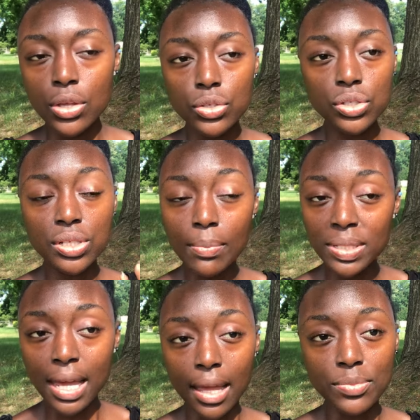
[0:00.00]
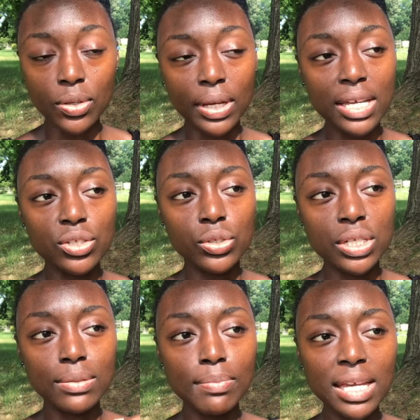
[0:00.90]
Sometimes, okay? So
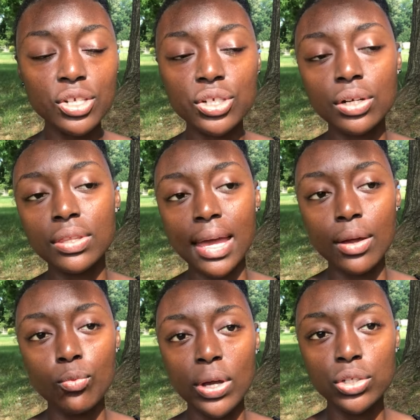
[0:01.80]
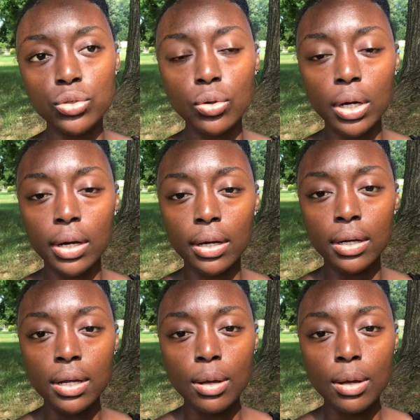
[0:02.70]
just make sure that when you are